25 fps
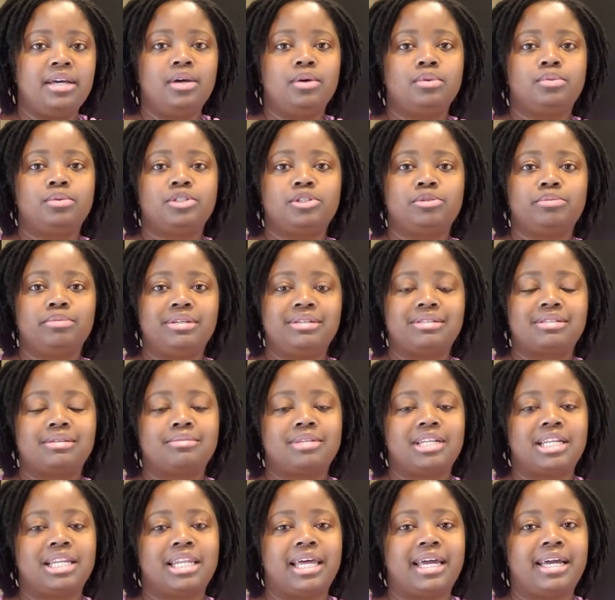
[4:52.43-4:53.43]
which means I'm
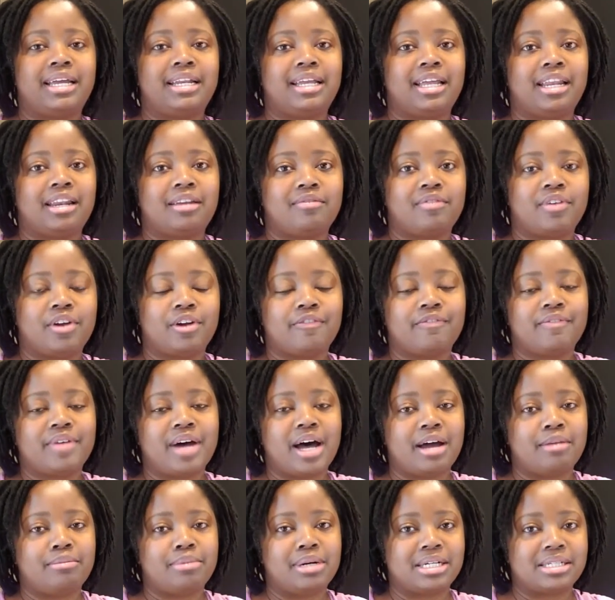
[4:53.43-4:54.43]
delayed getting
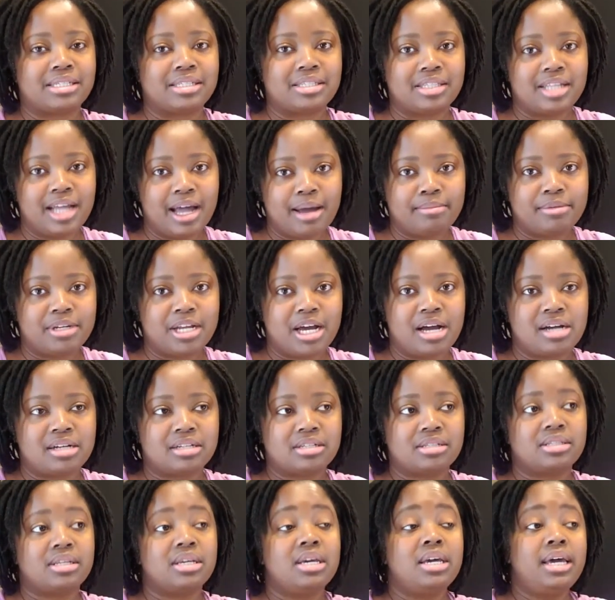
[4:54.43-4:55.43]
verified by
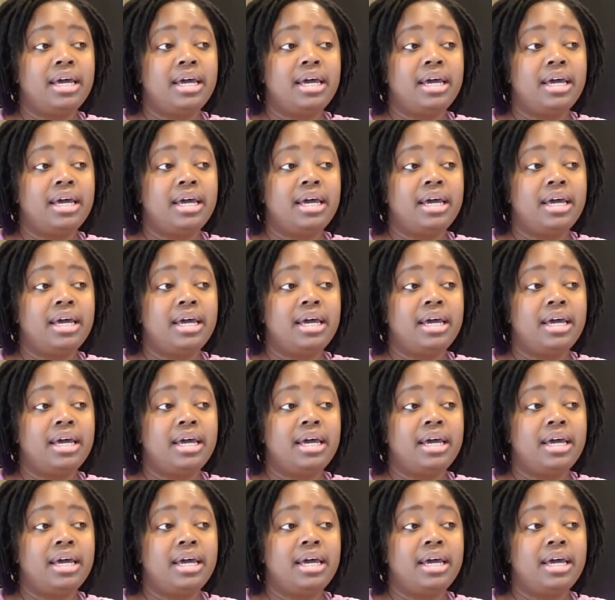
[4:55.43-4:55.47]
SnapDocs.